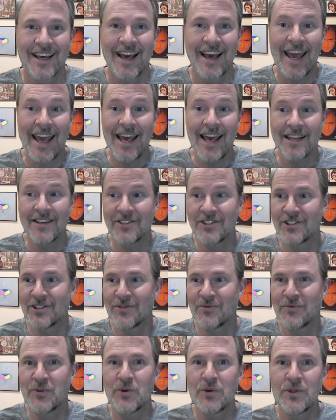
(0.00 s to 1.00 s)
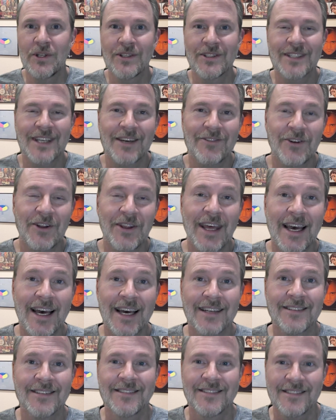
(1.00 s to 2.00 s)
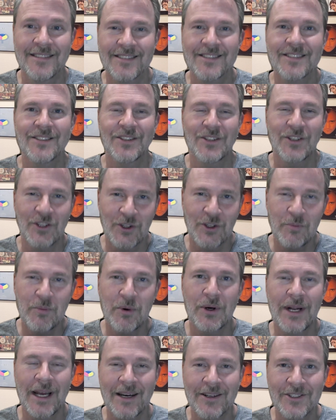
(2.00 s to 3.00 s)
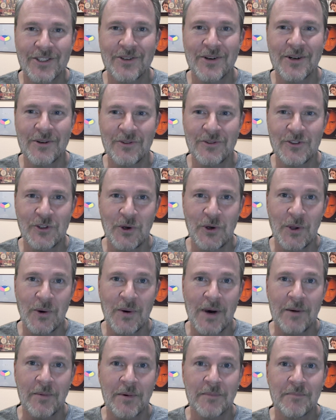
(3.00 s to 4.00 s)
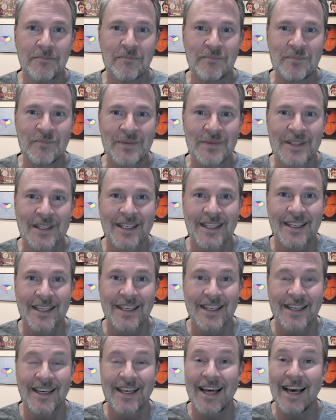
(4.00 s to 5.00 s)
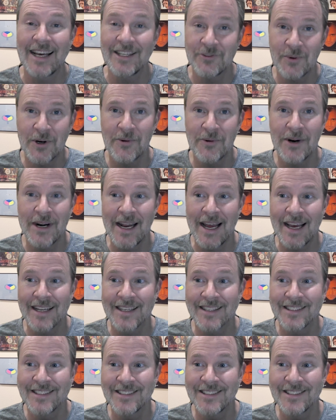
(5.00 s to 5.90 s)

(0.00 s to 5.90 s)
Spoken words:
And just a few years after that, you put out your own solo album. That's where we're at.